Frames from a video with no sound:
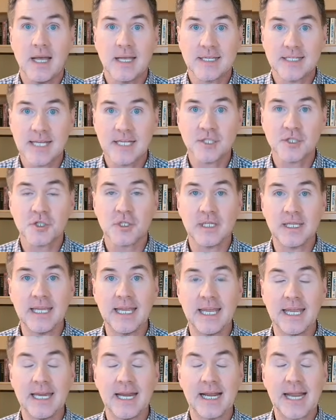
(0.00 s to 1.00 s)
essentially
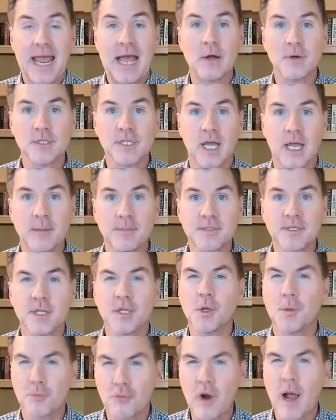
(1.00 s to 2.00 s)
in account types that
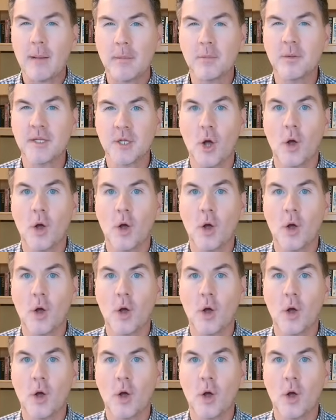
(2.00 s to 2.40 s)
you're probably